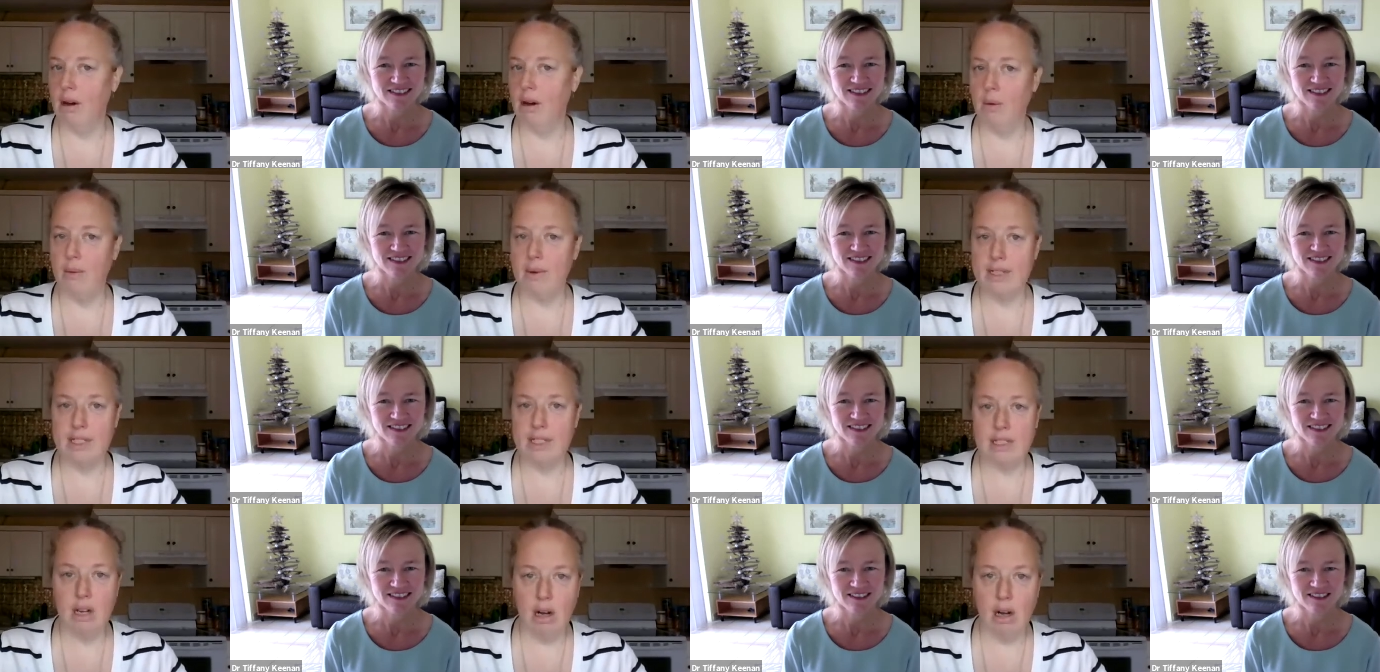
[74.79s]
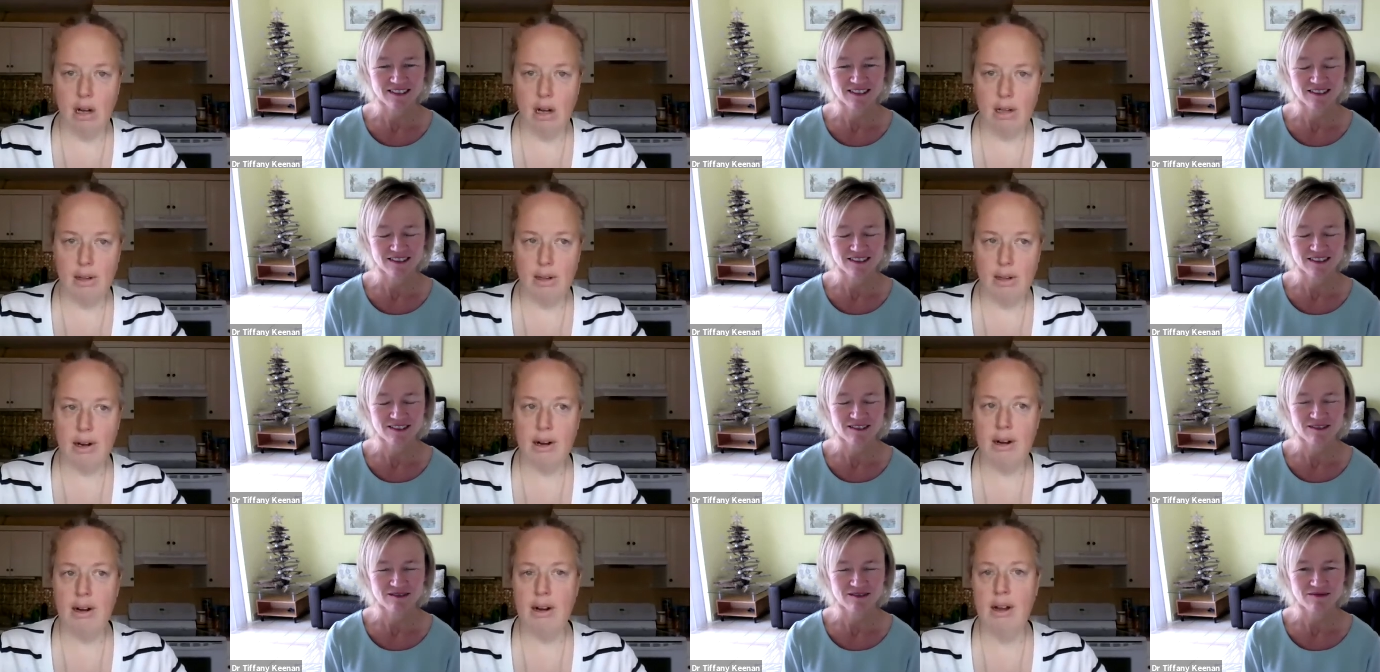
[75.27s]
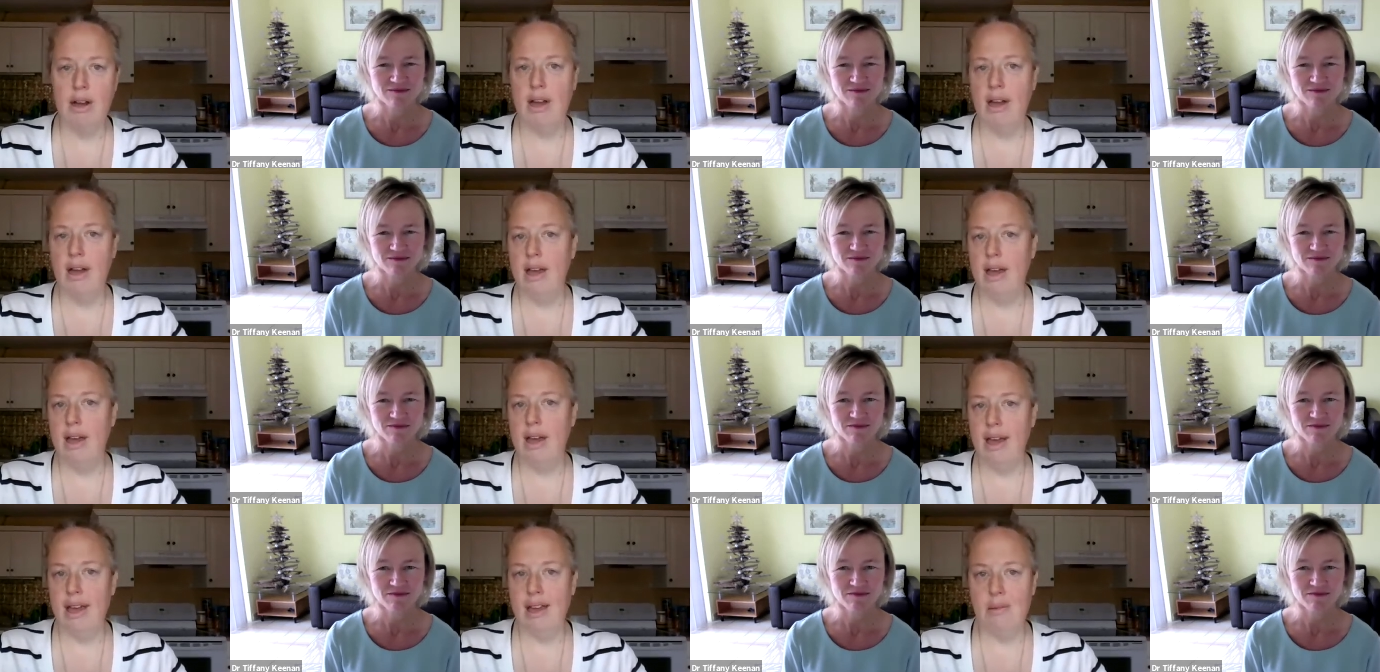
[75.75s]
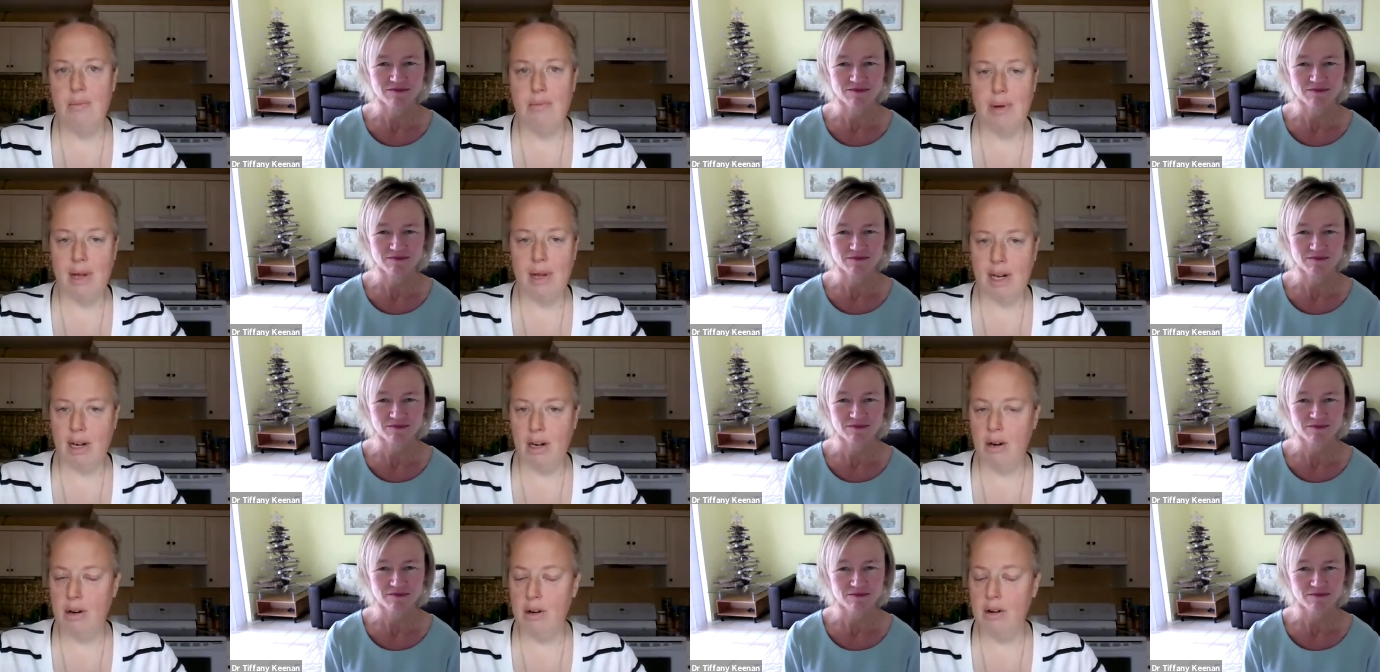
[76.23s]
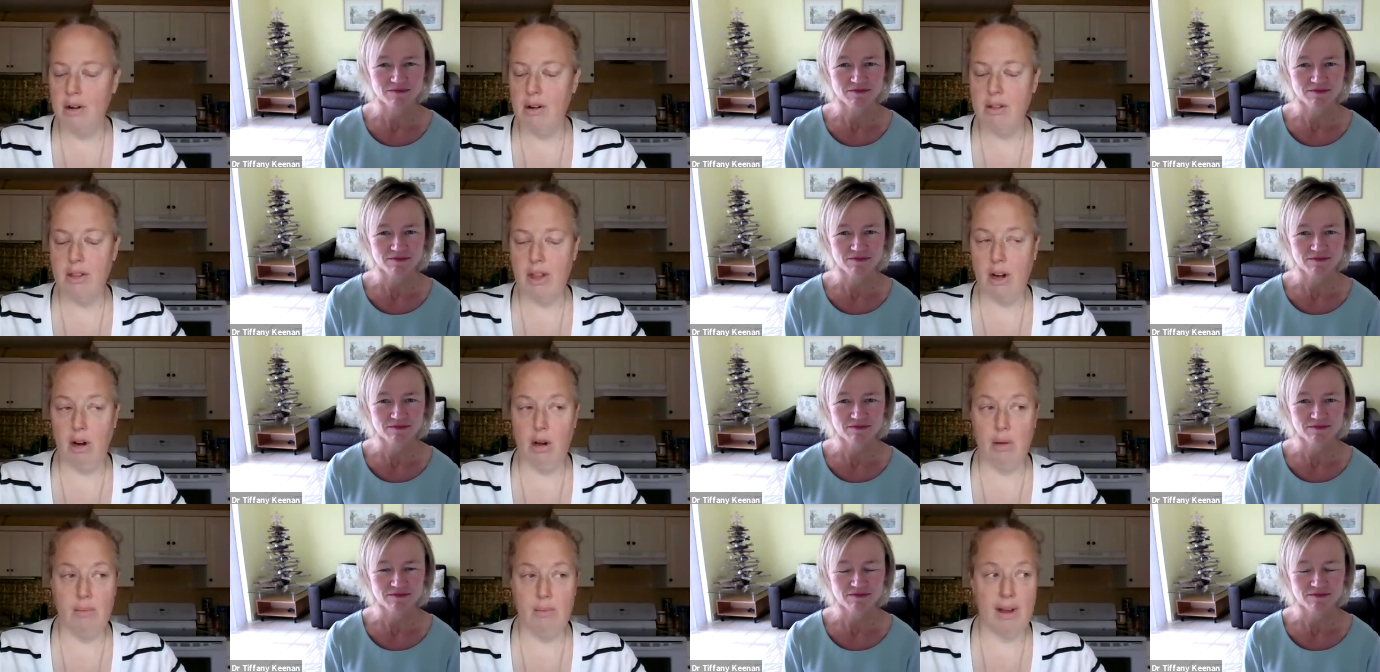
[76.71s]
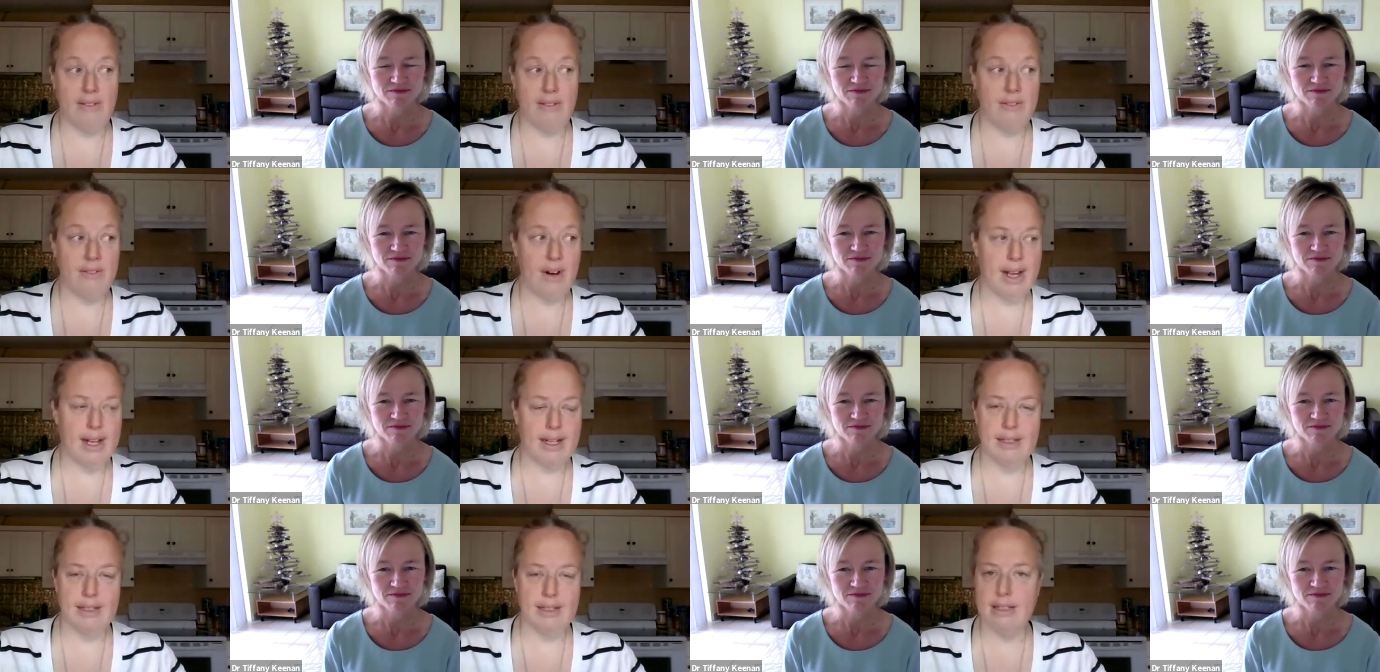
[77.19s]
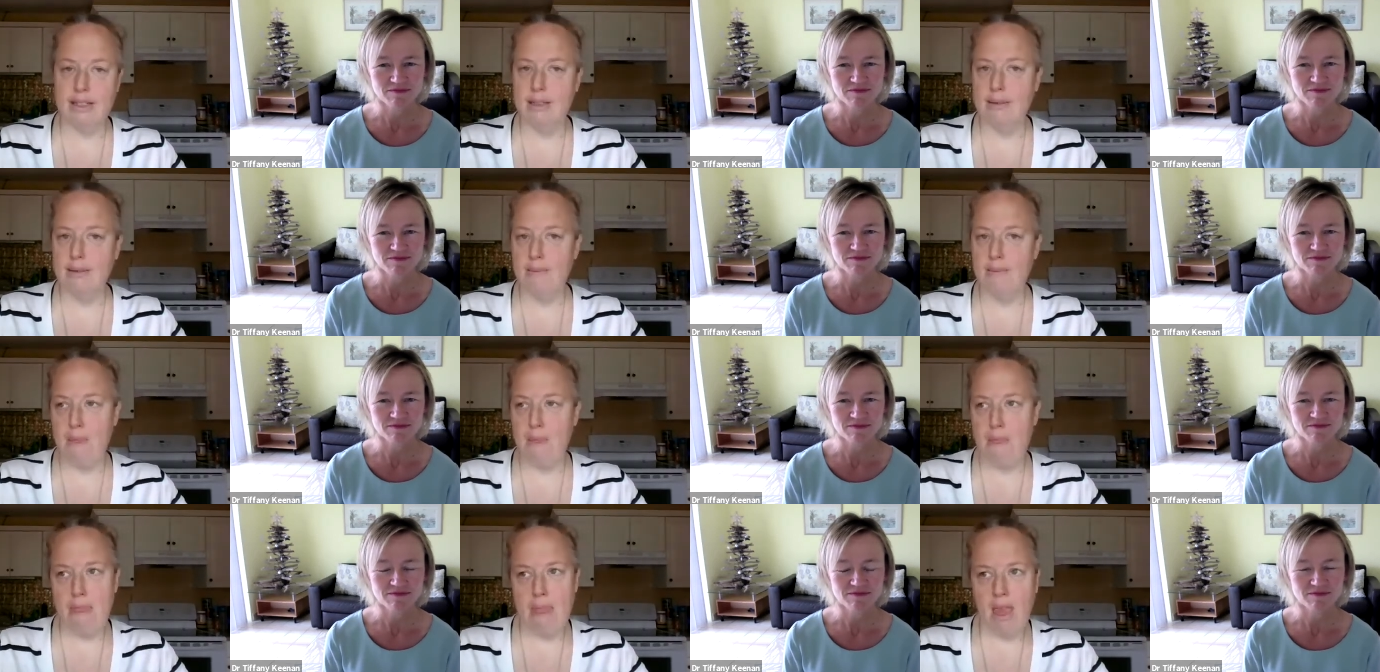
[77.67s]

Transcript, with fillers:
Speaker 1: always taller and bigger than all my friends.